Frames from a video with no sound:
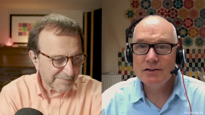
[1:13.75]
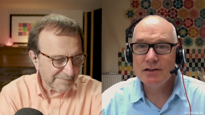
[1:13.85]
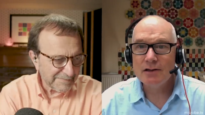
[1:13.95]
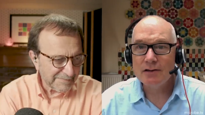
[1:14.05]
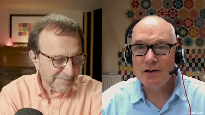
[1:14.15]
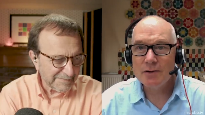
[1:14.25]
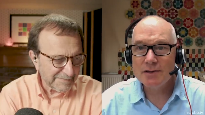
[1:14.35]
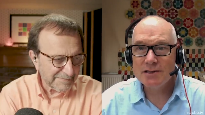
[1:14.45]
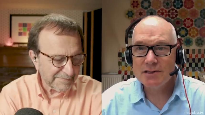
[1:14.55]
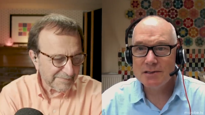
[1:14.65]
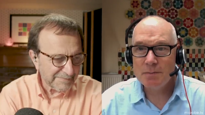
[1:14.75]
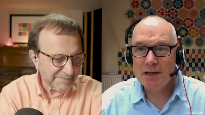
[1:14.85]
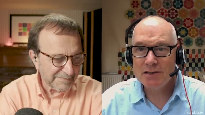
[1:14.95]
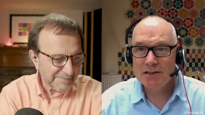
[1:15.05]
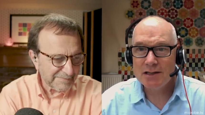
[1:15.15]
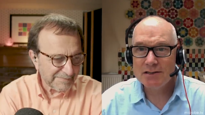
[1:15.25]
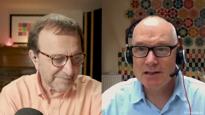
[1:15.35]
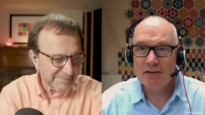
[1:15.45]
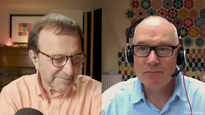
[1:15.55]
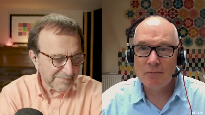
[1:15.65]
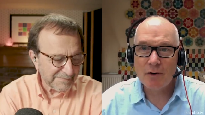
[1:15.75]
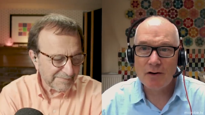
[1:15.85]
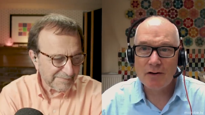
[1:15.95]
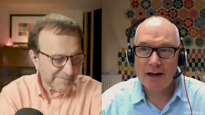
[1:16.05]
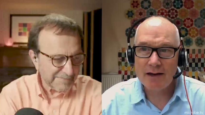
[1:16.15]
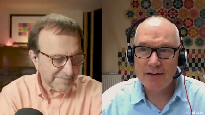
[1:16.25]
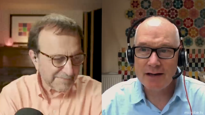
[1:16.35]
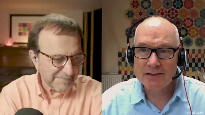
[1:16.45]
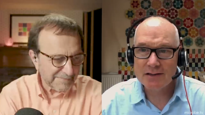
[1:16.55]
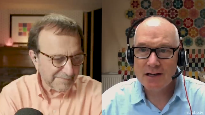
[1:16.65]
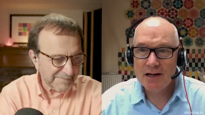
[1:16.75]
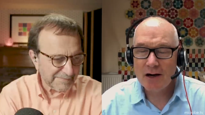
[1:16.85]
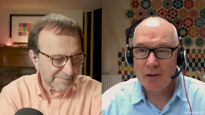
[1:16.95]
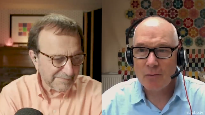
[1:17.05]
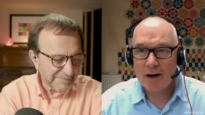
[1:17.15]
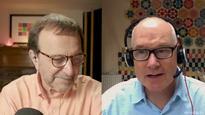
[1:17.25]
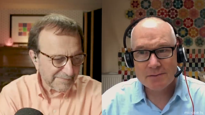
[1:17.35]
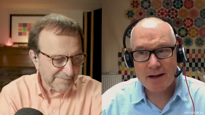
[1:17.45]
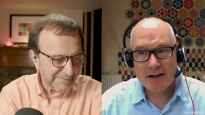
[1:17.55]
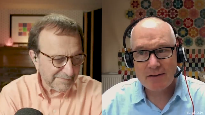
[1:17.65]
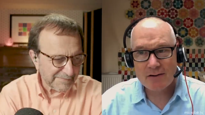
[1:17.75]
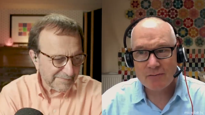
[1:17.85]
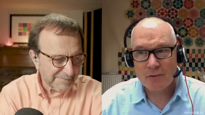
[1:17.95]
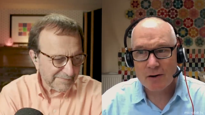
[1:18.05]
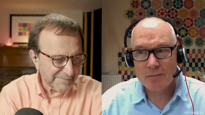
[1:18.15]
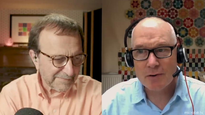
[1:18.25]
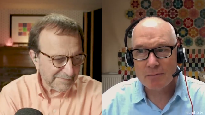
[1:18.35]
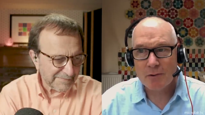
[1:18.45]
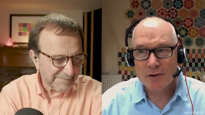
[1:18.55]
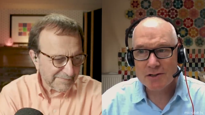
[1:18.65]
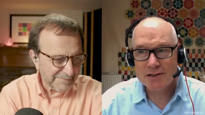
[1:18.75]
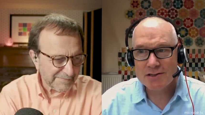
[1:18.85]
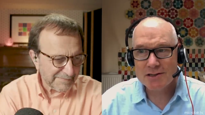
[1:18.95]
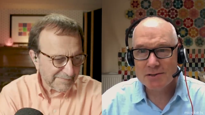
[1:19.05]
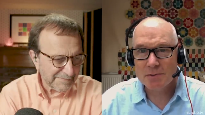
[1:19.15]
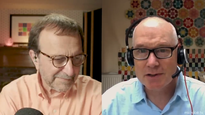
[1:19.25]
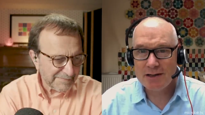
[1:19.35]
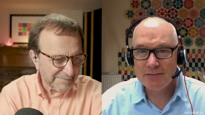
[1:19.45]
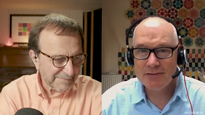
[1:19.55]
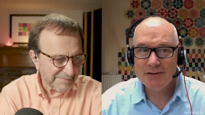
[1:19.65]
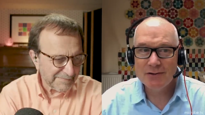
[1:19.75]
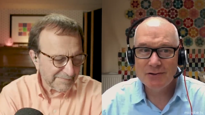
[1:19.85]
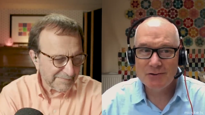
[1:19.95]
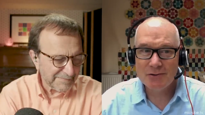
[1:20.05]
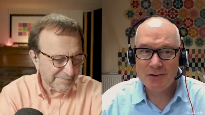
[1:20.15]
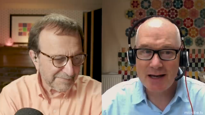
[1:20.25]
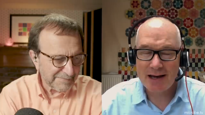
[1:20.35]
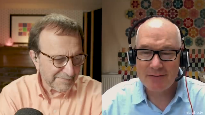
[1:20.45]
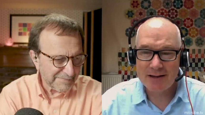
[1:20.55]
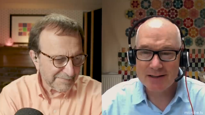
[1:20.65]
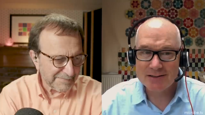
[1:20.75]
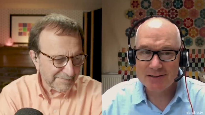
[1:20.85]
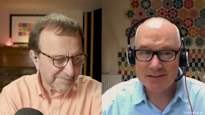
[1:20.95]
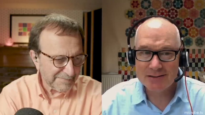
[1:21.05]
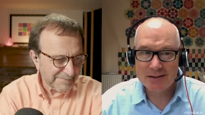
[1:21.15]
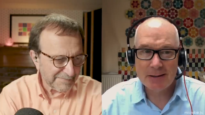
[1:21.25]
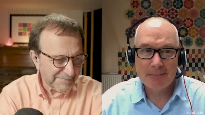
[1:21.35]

Speaker 1: to the lowest species of moral evidence. A wise man, therefore, proportions his belief to the evidence.